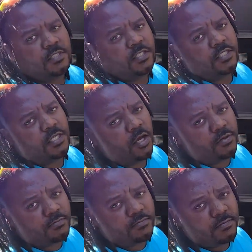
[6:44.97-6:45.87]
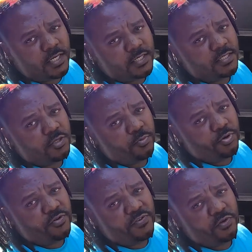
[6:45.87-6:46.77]
So here's a little
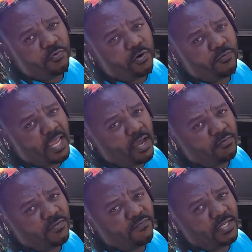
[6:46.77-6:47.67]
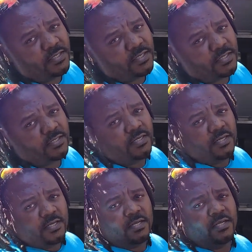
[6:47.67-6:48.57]
preview where we at with the vents.
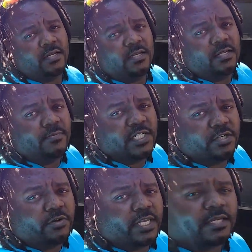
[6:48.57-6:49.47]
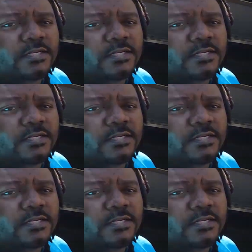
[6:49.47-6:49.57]
Let me show you.